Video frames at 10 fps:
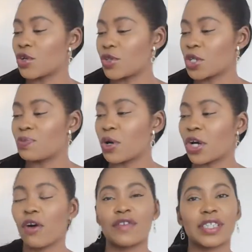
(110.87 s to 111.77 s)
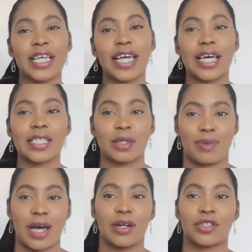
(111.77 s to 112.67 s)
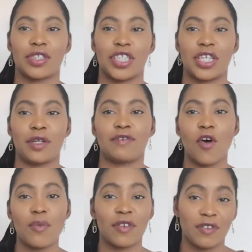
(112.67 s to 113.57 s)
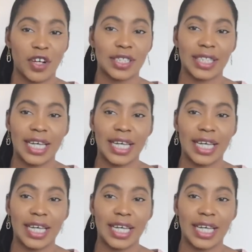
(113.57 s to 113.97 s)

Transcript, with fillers: So this book obviously is about the former First